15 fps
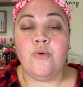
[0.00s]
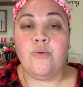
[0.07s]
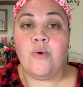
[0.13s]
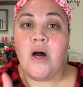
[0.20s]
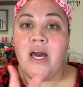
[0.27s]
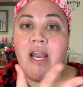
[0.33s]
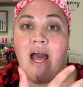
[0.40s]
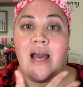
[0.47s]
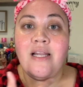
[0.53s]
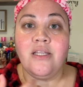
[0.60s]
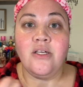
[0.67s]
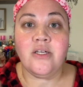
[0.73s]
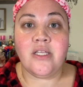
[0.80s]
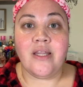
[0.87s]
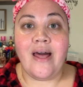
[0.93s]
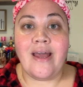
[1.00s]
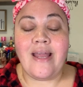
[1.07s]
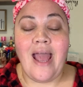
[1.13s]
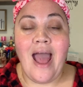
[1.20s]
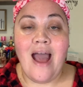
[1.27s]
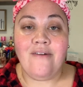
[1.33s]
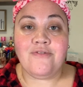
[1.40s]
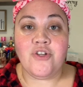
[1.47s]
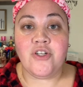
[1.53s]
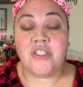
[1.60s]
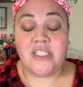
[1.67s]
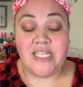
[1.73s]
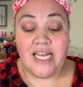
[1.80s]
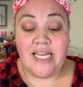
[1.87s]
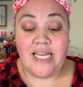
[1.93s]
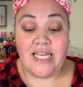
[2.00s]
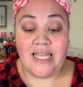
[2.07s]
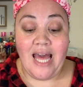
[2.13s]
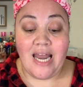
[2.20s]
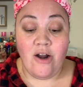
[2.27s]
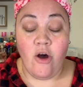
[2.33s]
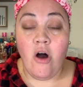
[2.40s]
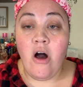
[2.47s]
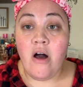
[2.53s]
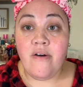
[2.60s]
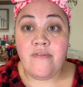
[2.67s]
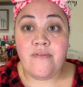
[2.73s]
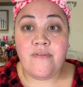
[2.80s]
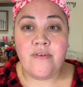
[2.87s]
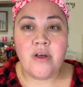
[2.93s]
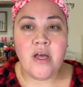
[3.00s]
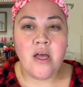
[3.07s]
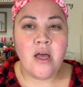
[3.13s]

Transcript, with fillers: what I look like after taking that off.